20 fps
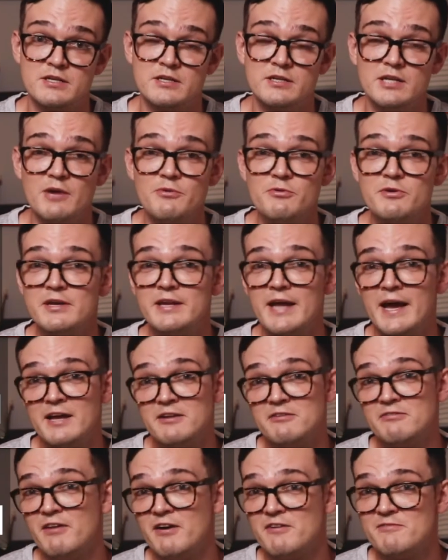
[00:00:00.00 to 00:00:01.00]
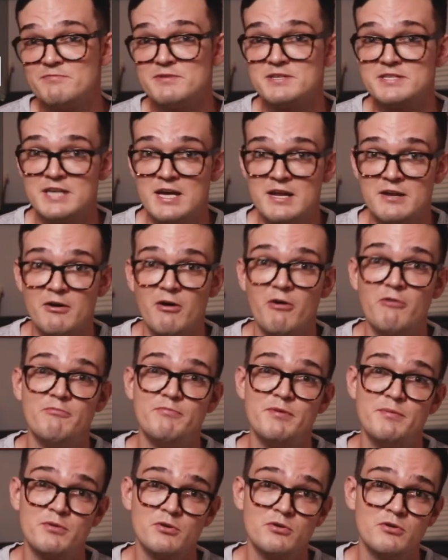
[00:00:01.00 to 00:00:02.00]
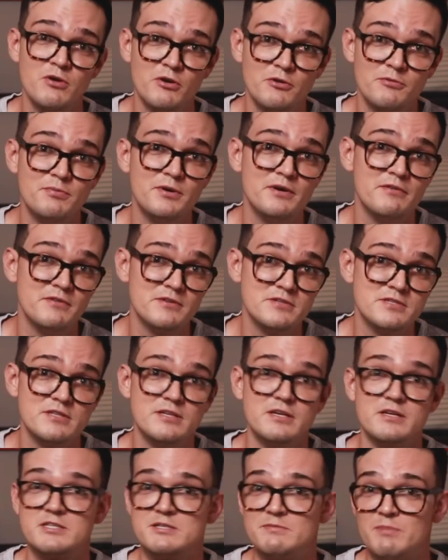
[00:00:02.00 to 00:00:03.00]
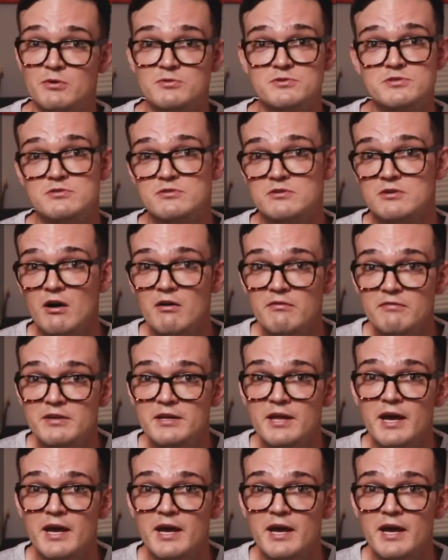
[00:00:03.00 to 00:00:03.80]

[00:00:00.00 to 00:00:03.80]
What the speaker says: Now you can add 5% of people who got previously exposed to COVID